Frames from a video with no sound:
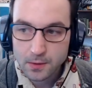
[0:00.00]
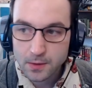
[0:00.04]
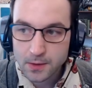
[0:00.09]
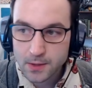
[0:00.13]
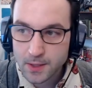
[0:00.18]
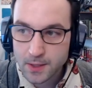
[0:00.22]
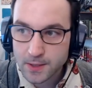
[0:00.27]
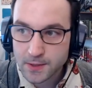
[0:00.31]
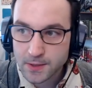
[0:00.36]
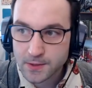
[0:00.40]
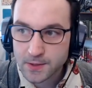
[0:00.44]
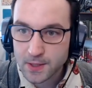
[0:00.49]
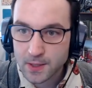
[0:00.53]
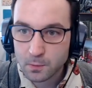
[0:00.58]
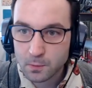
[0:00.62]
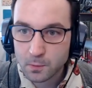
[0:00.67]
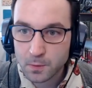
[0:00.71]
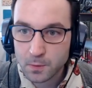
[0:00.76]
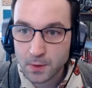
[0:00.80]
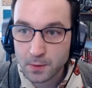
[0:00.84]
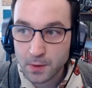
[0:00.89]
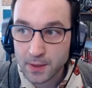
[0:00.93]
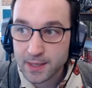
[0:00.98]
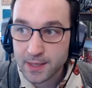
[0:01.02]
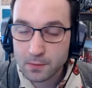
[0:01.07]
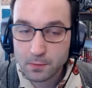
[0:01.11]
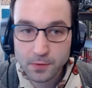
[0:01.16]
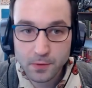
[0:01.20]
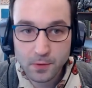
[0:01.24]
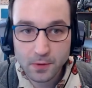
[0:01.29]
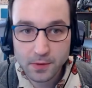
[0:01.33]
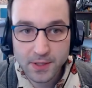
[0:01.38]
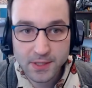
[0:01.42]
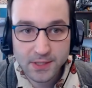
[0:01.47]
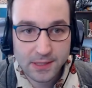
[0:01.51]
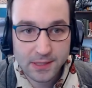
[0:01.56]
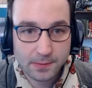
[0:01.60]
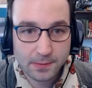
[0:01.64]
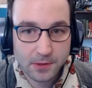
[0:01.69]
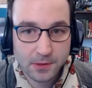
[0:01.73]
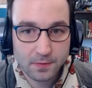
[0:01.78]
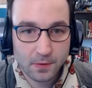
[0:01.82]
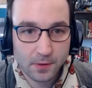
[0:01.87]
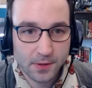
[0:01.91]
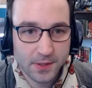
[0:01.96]
Because uh, again, with the
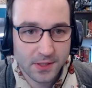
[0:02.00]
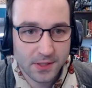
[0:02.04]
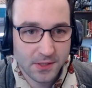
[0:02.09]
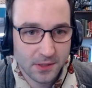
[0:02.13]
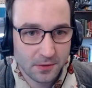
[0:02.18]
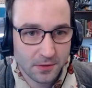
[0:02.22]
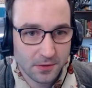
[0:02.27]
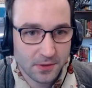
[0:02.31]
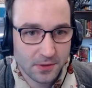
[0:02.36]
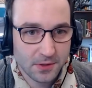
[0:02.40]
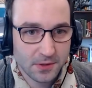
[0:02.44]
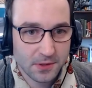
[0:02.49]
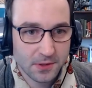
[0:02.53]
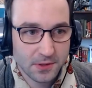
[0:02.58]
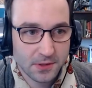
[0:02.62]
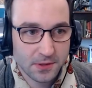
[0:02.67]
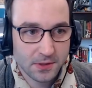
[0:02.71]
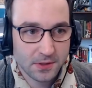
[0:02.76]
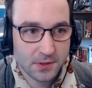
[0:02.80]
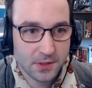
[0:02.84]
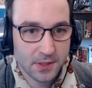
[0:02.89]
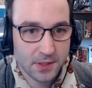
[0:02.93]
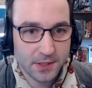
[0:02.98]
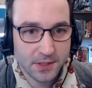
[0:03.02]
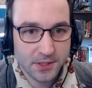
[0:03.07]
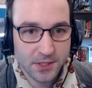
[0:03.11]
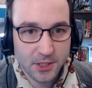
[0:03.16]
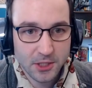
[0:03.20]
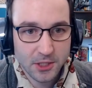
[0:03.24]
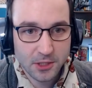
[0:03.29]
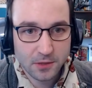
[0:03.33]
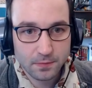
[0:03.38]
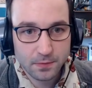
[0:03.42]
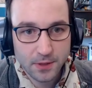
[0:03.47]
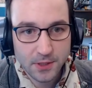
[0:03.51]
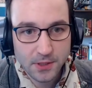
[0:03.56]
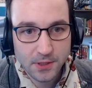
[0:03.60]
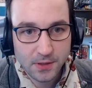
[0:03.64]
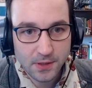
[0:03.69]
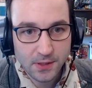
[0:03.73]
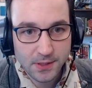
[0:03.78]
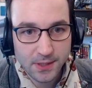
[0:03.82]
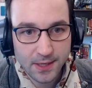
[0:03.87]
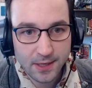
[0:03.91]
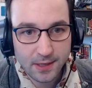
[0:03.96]
exception of only a single uh, section for each of
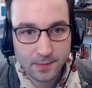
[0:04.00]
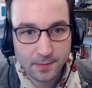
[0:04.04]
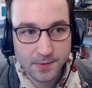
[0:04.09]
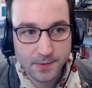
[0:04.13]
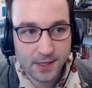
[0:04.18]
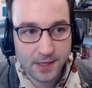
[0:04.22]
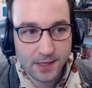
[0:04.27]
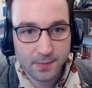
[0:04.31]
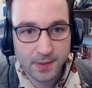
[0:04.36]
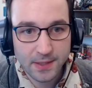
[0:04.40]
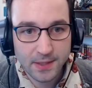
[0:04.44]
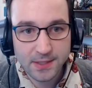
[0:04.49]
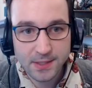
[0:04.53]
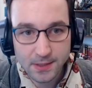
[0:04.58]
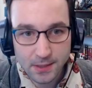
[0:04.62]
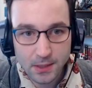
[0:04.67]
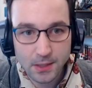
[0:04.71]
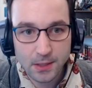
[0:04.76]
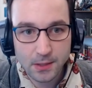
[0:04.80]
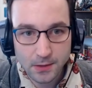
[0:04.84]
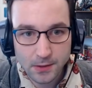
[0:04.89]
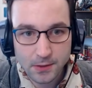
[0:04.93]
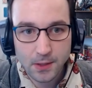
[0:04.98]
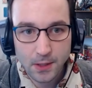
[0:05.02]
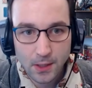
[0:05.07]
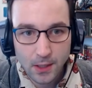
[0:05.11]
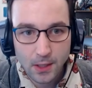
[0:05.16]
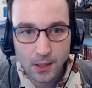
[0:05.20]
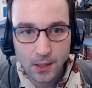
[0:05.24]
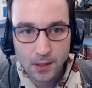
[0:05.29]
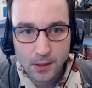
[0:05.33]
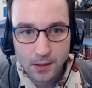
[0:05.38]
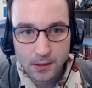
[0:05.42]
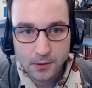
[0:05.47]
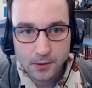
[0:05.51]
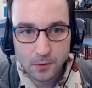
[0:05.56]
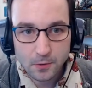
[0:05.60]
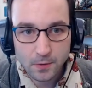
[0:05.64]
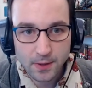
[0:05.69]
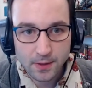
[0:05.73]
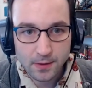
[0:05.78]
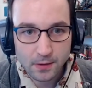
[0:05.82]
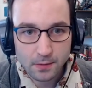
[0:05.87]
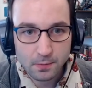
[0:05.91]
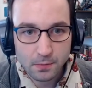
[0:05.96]
these labs, I had my TAs
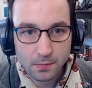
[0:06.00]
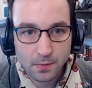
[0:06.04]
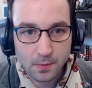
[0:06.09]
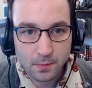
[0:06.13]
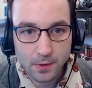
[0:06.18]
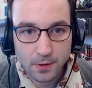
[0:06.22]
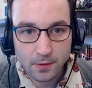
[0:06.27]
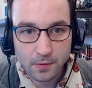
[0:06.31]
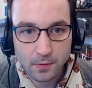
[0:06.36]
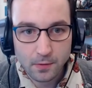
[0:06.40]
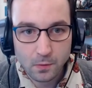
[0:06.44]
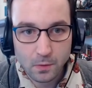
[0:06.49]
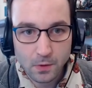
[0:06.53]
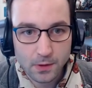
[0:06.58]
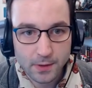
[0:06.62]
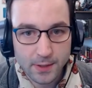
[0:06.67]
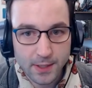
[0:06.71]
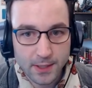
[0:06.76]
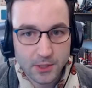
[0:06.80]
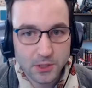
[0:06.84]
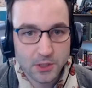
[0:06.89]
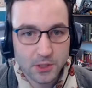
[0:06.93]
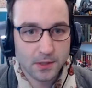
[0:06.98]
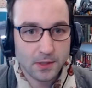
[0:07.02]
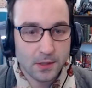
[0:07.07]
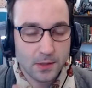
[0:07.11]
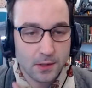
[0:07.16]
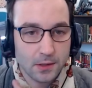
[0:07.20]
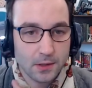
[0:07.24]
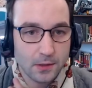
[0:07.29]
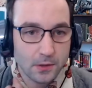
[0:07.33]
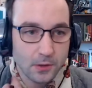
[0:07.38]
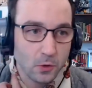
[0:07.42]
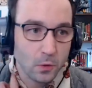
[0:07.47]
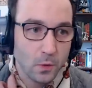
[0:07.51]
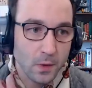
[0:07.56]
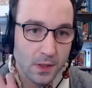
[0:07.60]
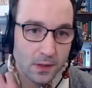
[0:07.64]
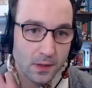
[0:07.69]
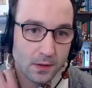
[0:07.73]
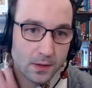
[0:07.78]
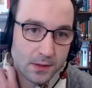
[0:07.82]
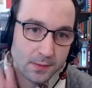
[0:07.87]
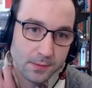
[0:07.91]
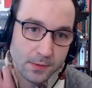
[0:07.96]
doing the brunt of the work, actually
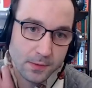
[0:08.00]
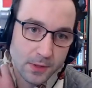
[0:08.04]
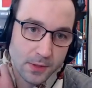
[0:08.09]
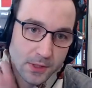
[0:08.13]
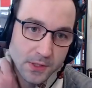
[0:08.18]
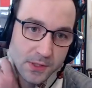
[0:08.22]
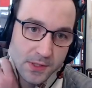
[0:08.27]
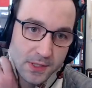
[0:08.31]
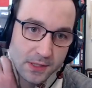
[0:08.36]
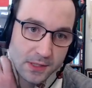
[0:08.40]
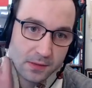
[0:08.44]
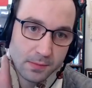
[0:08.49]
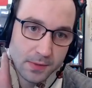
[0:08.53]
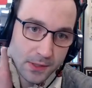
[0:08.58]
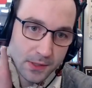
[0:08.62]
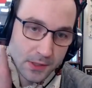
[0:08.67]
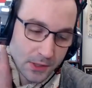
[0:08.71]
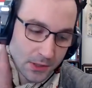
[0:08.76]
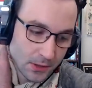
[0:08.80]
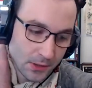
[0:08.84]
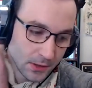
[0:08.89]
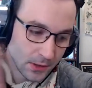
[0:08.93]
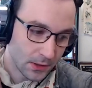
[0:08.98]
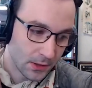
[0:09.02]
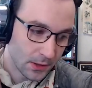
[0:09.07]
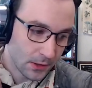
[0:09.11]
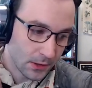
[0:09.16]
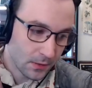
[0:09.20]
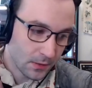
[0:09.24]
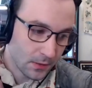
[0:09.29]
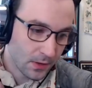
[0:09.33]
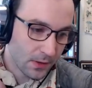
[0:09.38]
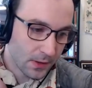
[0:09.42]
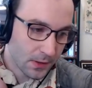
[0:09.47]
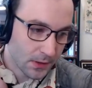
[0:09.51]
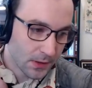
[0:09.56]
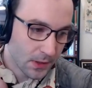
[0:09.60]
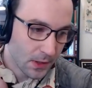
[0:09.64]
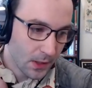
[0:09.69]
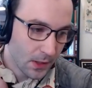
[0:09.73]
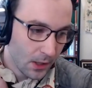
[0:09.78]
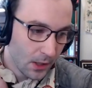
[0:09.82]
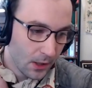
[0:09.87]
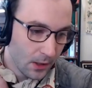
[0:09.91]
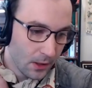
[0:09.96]
doing the demonstrations at the bench and, and, and doing things.
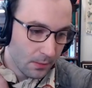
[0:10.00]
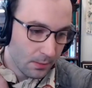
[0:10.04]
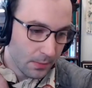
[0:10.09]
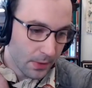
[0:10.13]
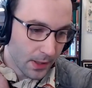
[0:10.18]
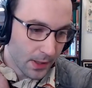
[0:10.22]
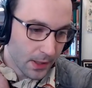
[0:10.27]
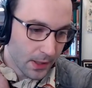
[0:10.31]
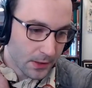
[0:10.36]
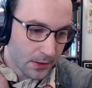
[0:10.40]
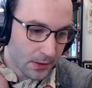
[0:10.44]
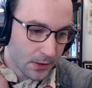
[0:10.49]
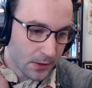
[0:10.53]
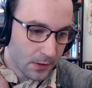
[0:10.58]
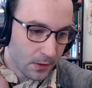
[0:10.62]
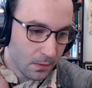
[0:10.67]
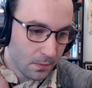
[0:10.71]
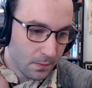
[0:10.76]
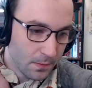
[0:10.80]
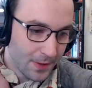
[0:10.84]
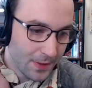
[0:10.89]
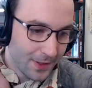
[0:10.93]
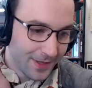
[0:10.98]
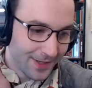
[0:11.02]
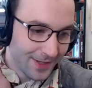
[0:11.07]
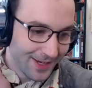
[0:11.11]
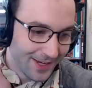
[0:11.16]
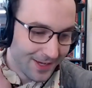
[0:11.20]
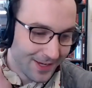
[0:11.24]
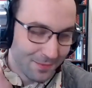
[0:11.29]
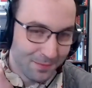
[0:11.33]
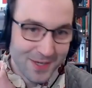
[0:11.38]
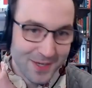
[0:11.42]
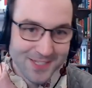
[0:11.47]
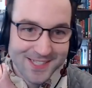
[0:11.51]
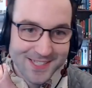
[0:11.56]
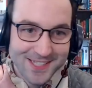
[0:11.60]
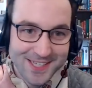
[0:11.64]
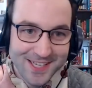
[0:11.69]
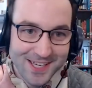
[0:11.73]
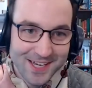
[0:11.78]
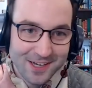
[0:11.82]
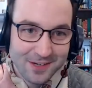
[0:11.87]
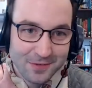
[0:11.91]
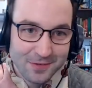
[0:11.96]
But I got so many like best TA
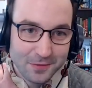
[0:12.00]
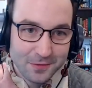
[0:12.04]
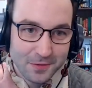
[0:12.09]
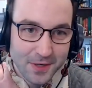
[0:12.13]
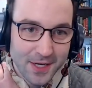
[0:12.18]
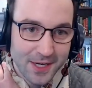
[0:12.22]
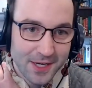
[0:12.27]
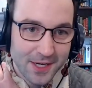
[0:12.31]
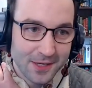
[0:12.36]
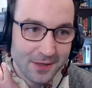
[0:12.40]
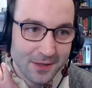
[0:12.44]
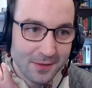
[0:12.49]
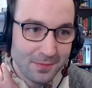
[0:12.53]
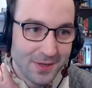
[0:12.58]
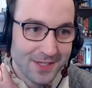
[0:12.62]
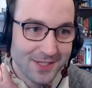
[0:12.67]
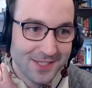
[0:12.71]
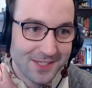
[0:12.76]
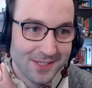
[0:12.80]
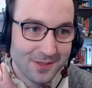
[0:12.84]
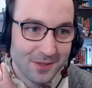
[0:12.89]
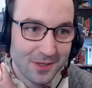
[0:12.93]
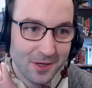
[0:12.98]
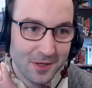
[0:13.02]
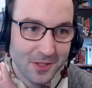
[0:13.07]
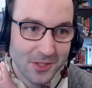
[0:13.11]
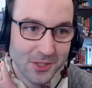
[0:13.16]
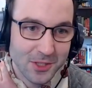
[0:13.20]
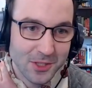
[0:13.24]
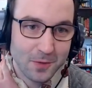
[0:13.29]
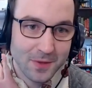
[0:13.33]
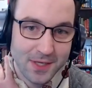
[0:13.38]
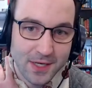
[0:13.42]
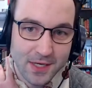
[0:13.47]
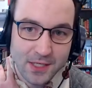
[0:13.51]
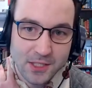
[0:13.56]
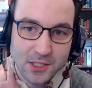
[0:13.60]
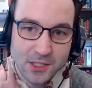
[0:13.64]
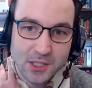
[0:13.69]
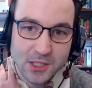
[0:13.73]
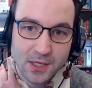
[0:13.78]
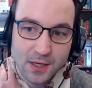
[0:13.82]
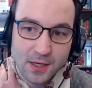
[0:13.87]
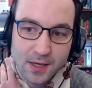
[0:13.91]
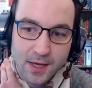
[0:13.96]
I've ever had, best, uh, so
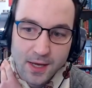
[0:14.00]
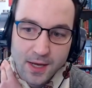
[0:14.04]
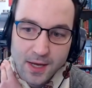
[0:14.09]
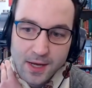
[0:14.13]
engaging.